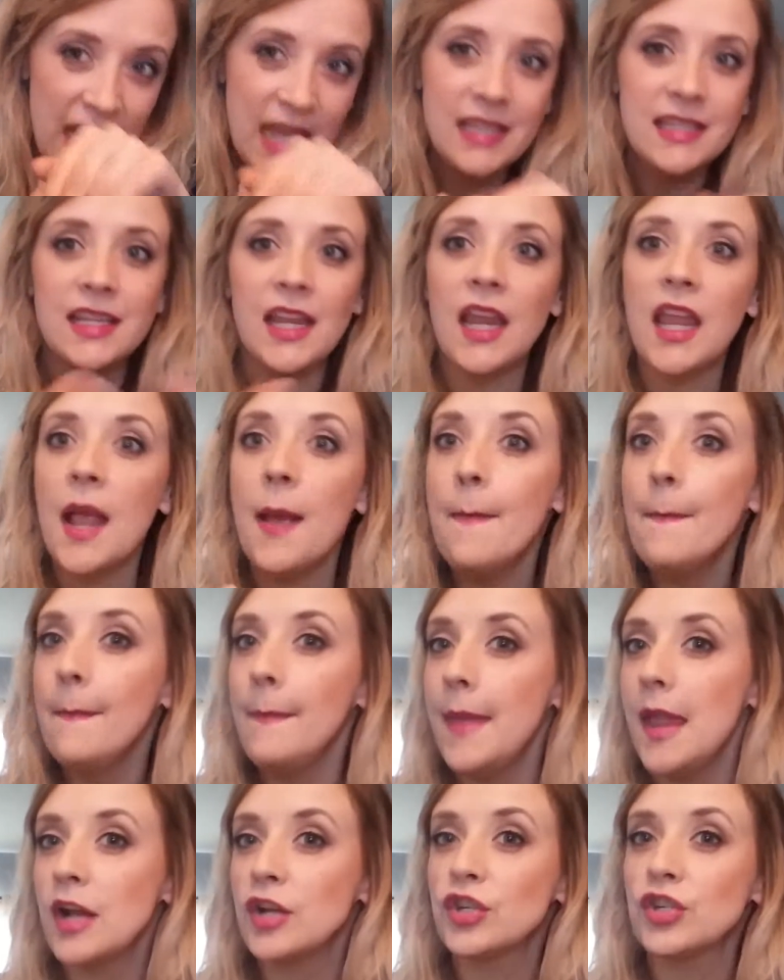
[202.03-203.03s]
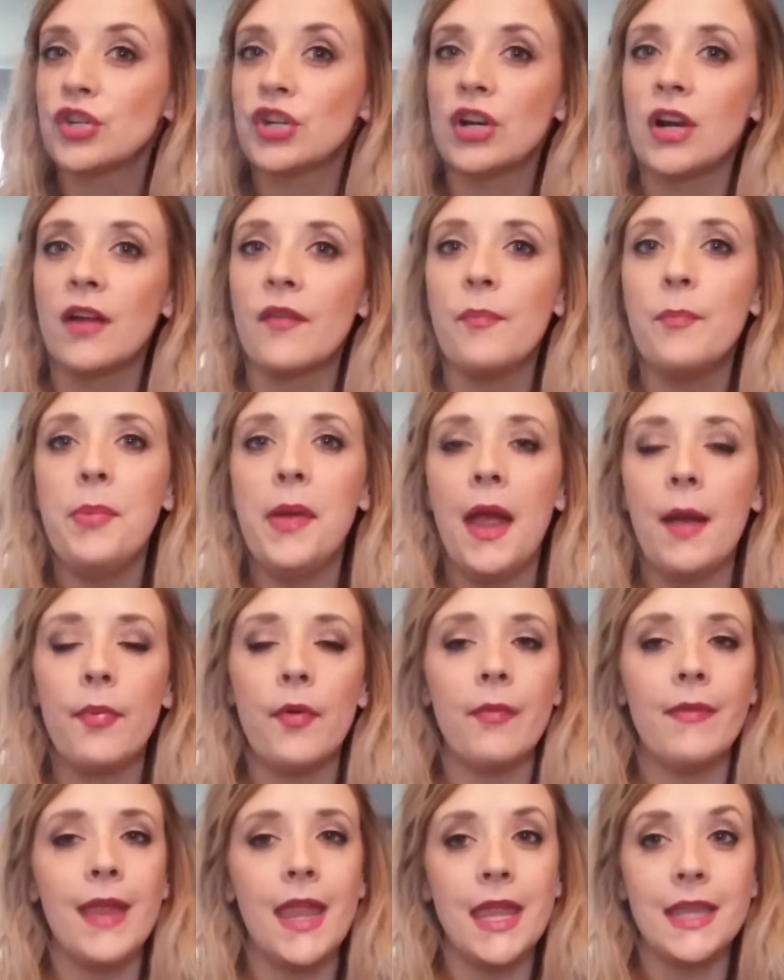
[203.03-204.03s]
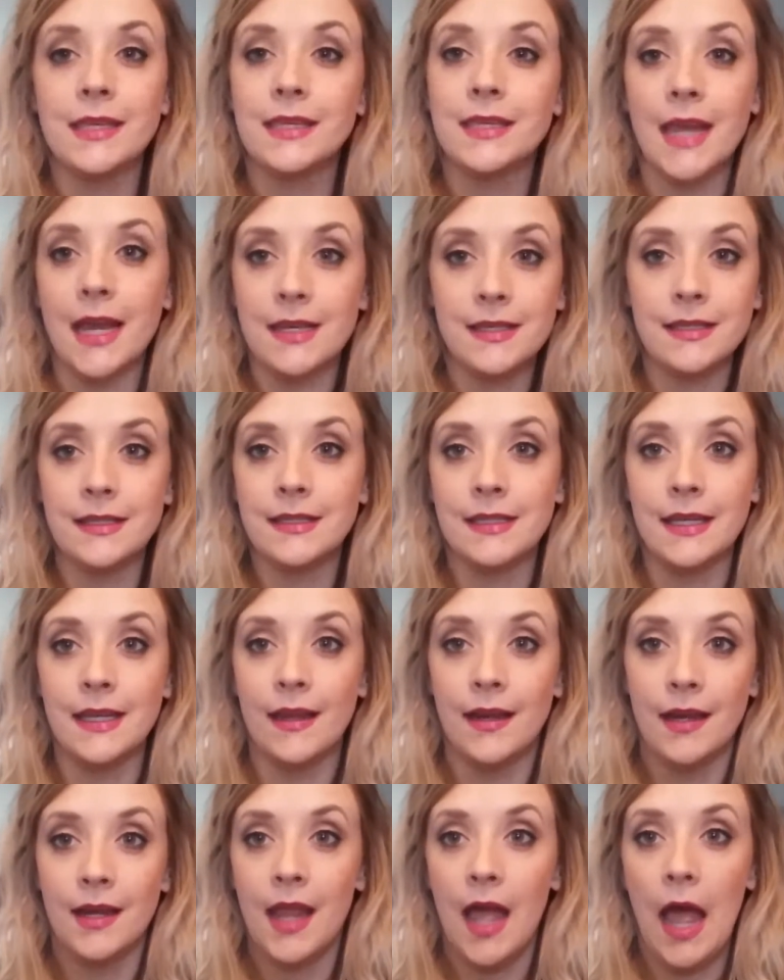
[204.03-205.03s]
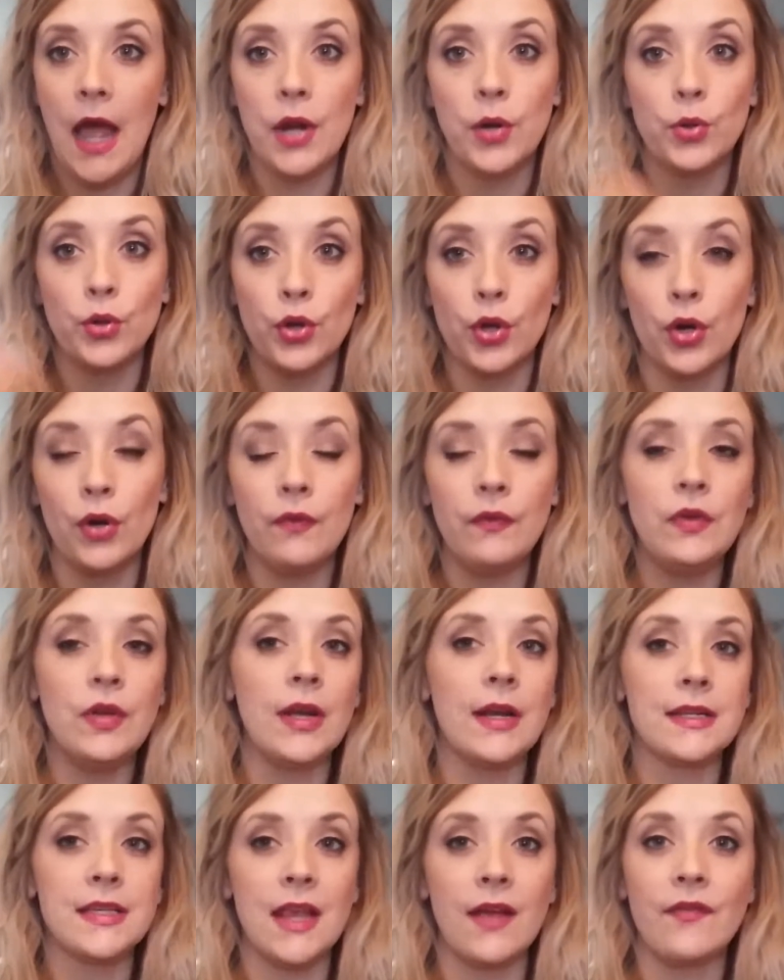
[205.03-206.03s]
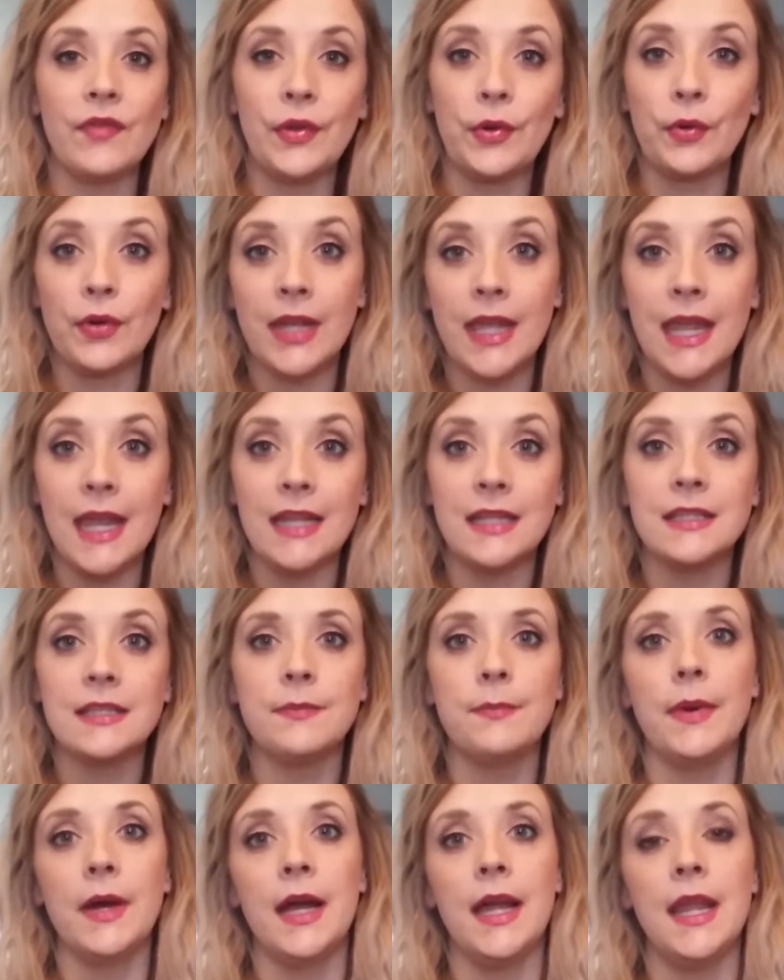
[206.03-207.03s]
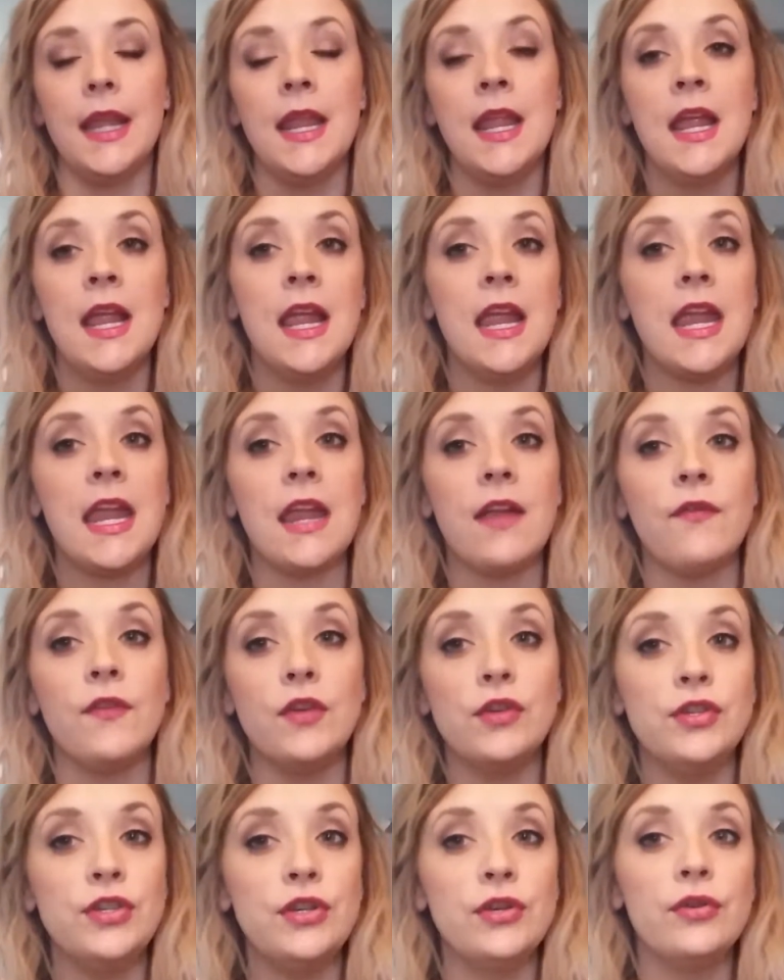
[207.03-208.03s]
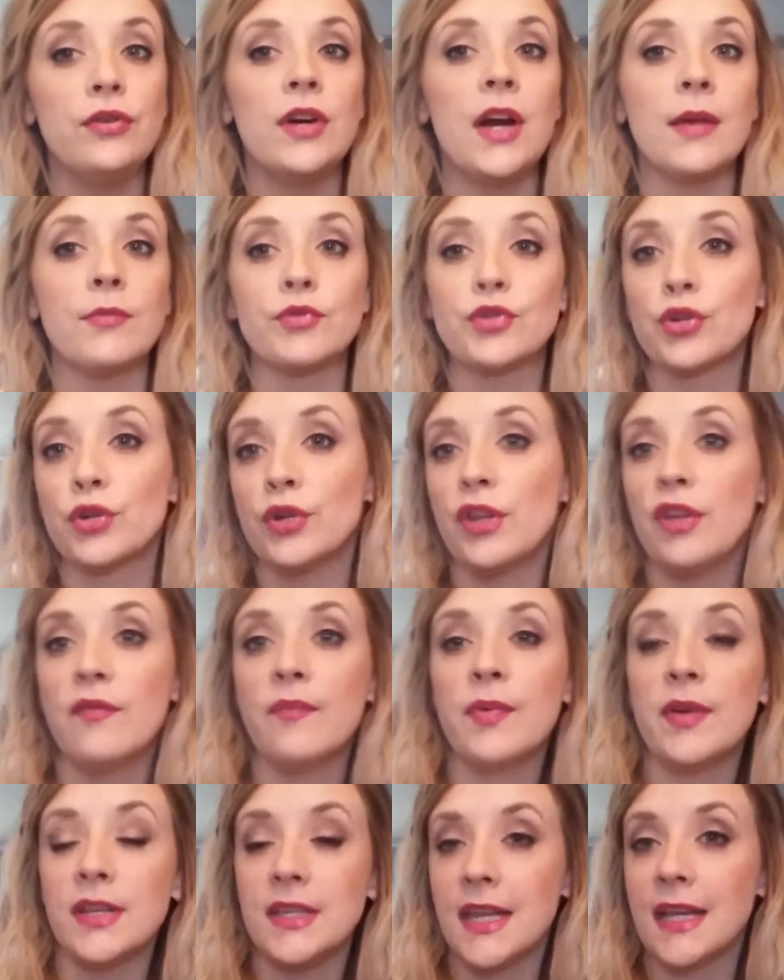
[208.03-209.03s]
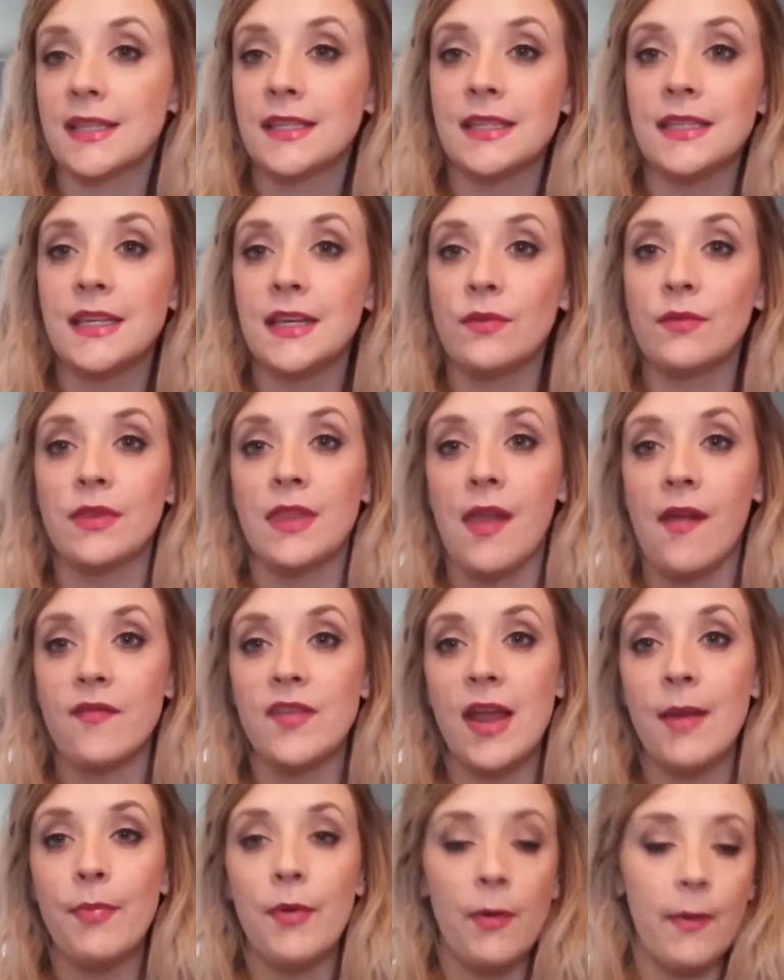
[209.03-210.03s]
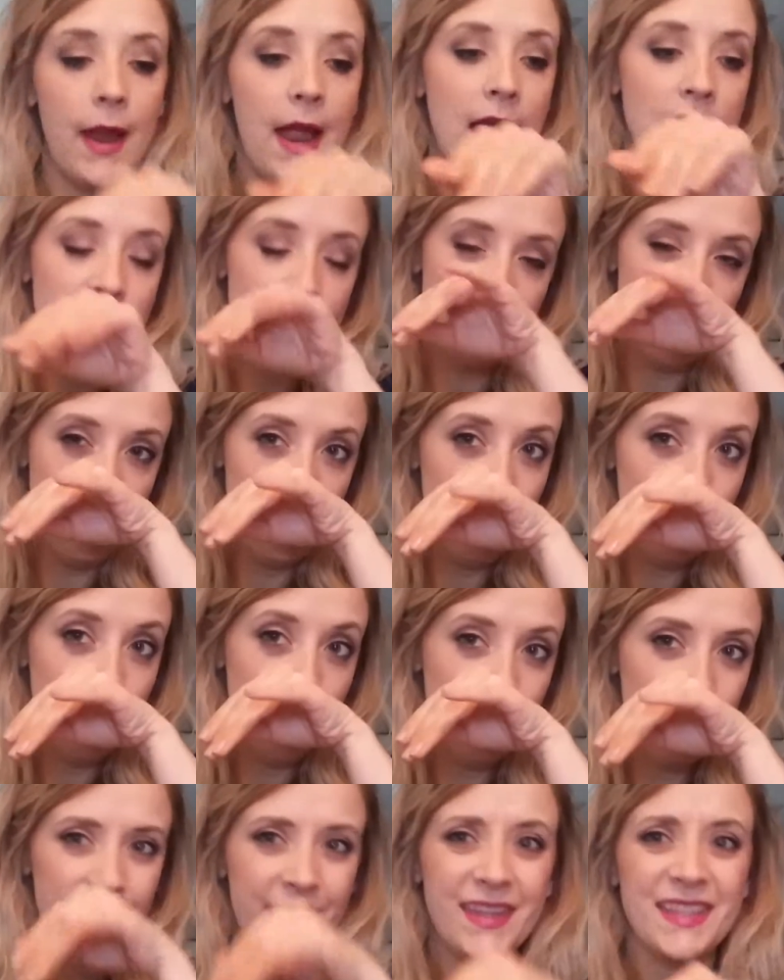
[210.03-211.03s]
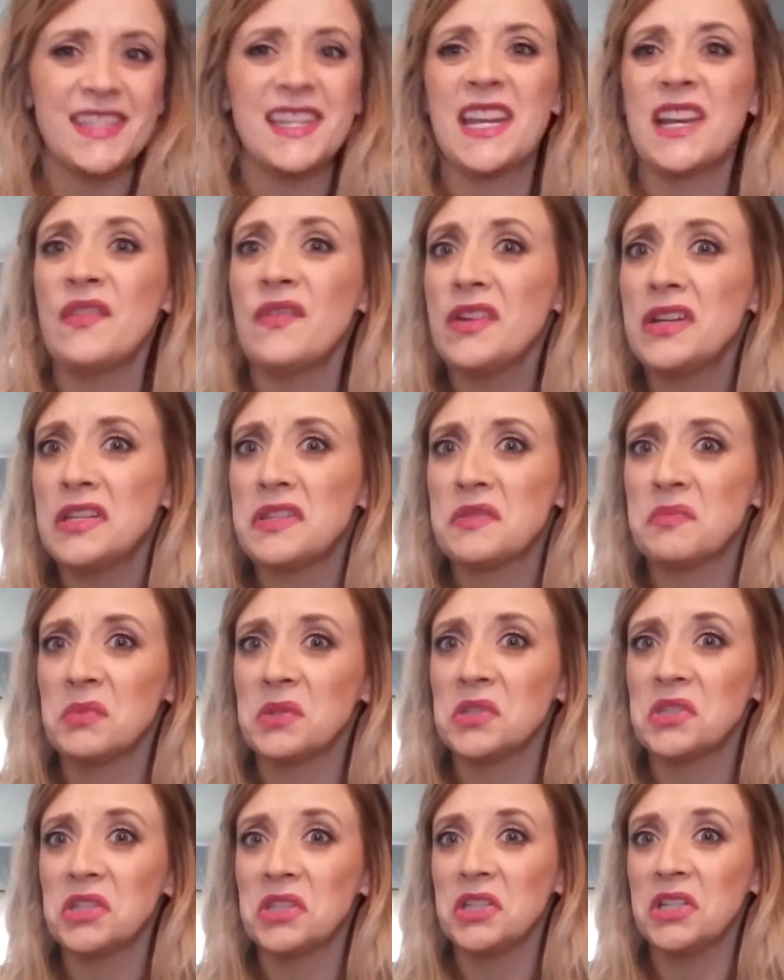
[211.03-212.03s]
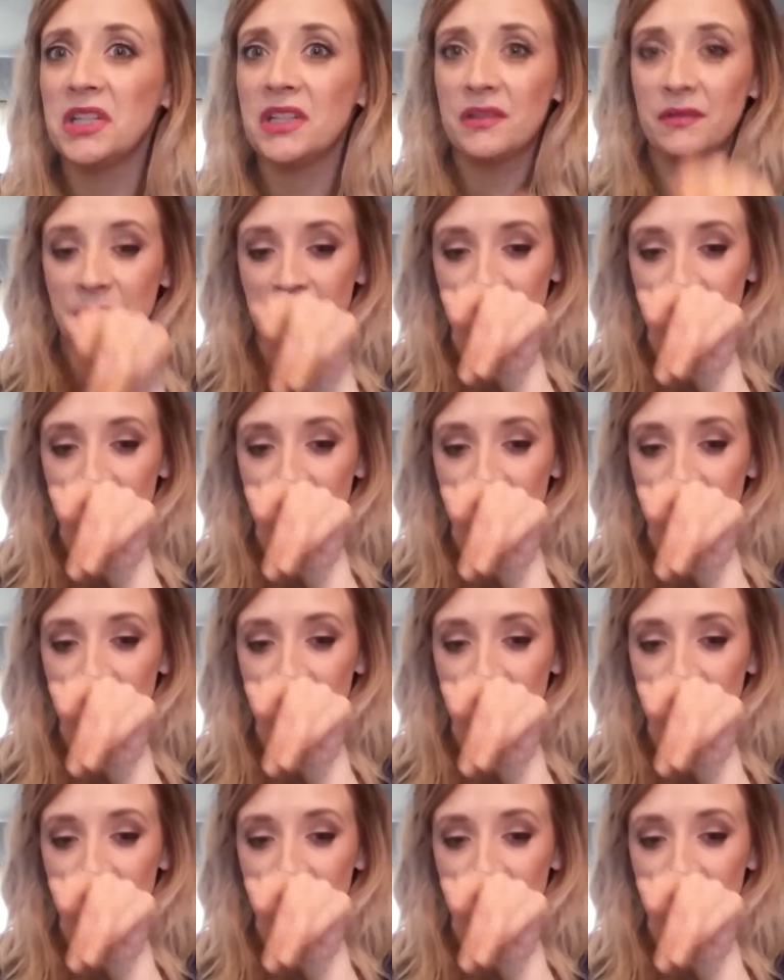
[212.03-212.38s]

it's like a mixture of peppermint and desitin. I don't know if you guys have little kids, but if you do, I'm sure you put desitin when they have diaper rash. It's kind of what it smells like.